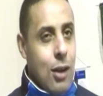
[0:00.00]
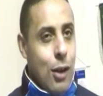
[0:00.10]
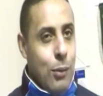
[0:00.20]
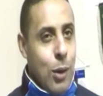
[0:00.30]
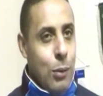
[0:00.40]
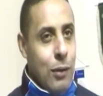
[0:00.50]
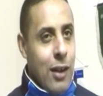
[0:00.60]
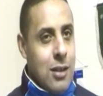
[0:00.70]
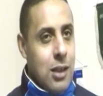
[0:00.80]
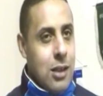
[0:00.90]
stock of what
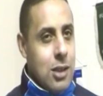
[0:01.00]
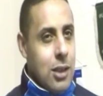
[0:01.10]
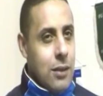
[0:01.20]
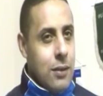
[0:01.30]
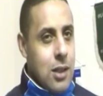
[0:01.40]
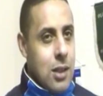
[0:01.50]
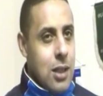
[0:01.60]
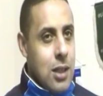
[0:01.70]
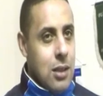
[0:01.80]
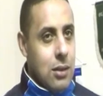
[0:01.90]
we've actually achieved this
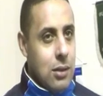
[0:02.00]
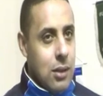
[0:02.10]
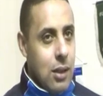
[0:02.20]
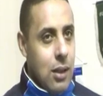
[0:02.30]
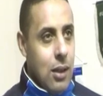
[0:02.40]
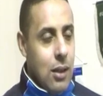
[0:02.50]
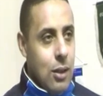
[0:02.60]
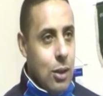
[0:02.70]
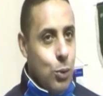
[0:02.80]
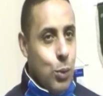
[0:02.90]
season.
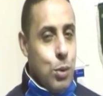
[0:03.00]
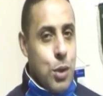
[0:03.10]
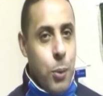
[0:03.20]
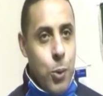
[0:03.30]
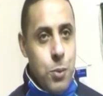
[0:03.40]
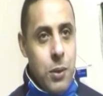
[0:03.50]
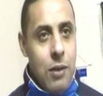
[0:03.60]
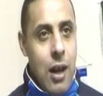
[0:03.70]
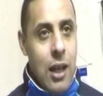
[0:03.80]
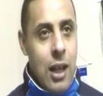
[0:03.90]
We were supposed to
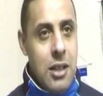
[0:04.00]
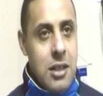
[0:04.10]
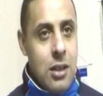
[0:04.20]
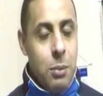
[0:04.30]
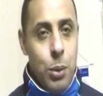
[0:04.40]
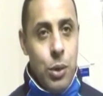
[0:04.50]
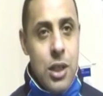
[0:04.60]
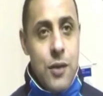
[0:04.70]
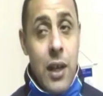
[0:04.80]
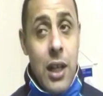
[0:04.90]
be relegated, the
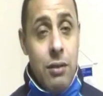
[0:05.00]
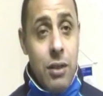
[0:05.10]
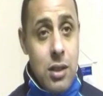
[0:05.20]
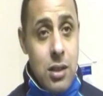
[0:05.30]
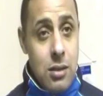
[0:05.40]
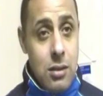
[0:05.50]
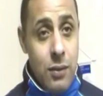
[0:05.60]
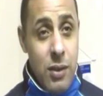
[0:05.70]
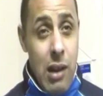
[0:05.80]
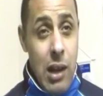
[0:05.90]
bookies' favourites
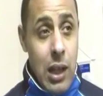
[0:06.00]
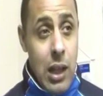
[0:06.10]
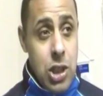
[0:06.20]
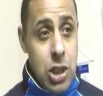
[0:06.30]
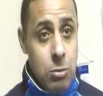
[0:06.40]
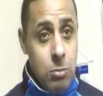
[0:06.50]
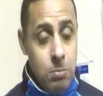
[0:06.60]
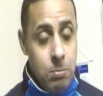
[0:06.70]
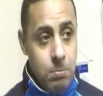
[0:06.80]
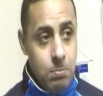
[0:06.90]
for relegation.
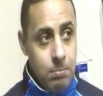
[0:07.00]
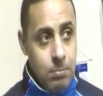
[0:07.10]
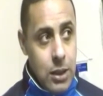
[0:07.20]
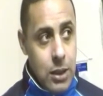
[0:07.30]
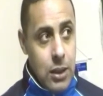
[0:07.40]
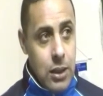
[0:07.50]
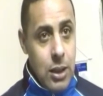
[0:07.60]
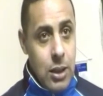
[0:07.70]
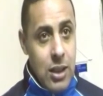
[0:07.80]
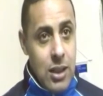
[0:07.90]

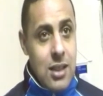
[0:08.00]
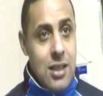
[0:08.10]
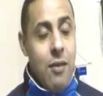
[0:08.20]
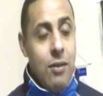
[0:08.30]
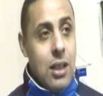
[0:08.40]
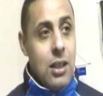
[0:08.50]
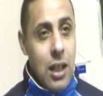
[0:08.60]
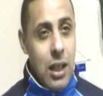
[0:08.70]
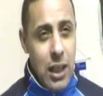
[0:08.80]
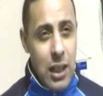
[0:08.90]
Seventh
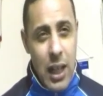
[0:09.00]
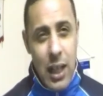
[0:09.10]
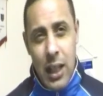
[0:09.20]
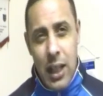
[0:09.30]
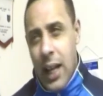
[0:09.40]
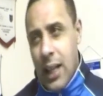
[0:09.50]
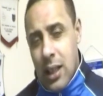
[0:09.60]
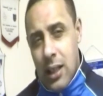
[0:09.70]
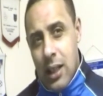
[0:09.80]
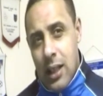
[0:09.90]
in the league,
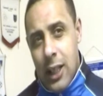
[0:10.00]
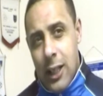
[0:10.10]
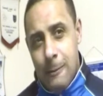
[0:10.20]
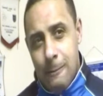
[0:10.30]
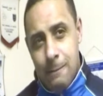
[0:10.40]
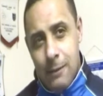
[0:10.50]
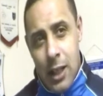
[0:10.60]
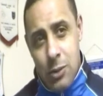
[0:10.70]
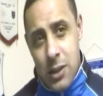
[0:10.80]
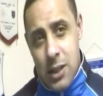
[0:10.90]
eighth in the league
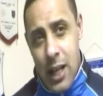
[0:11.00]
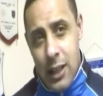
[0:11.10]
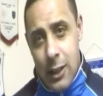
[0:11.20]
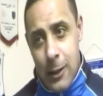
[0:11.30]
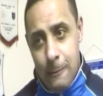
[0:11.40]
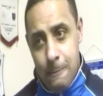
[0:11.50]
as we stand.